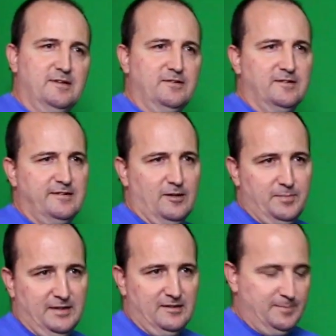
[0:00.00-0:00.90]
as you can see how
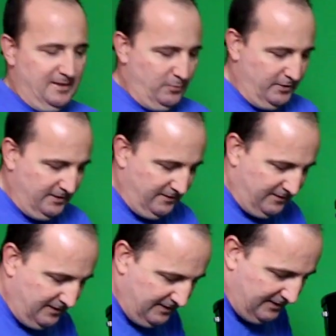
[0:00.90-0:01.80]
big this bad boy
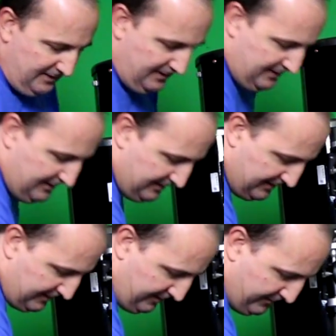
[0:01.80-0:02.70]
is.
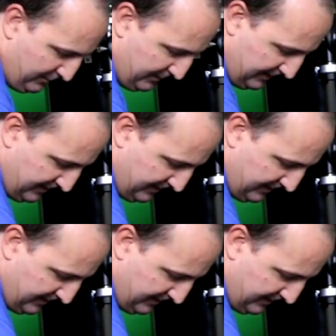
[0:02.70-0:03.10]
It comes with